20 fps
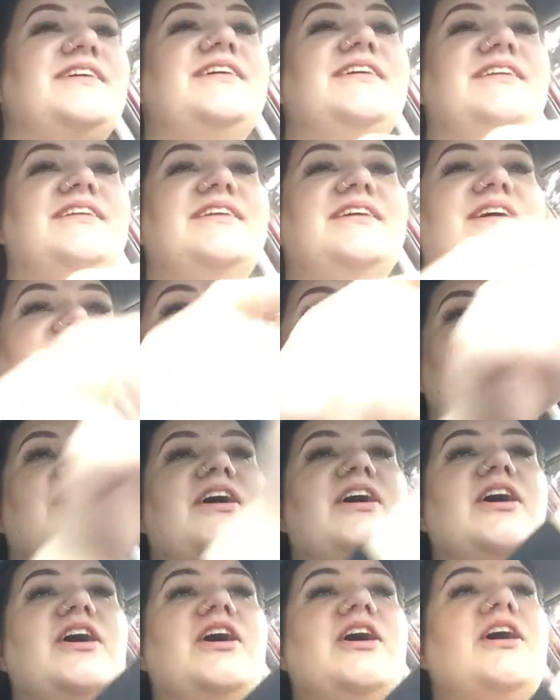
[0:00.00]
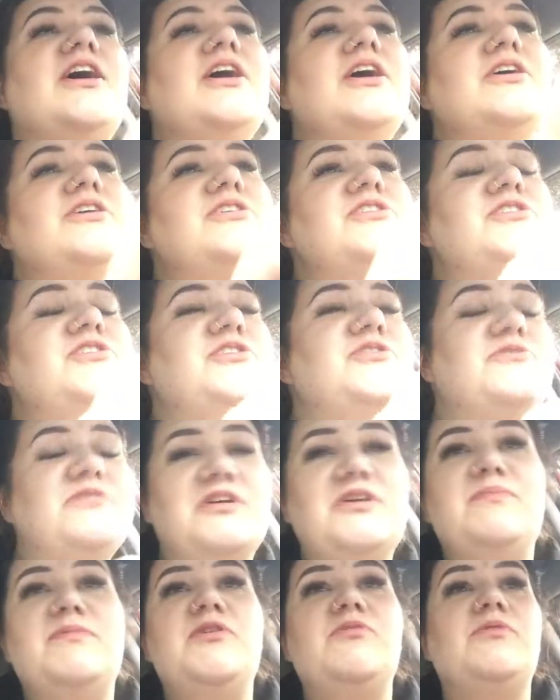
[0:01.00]
in to
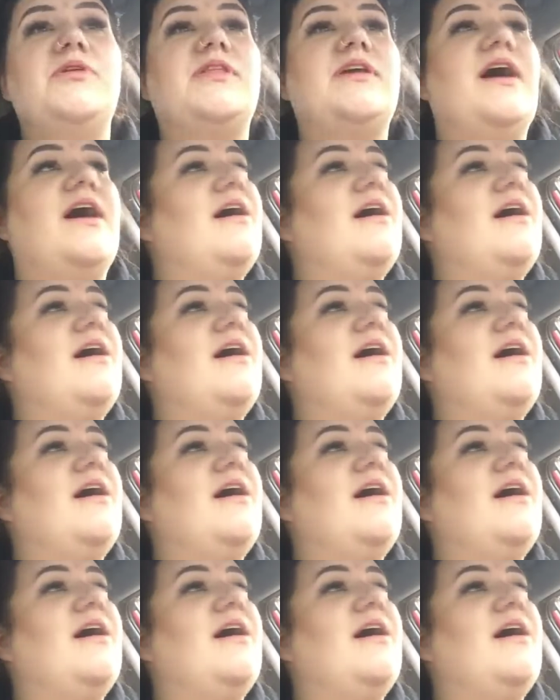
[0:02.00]
Commute with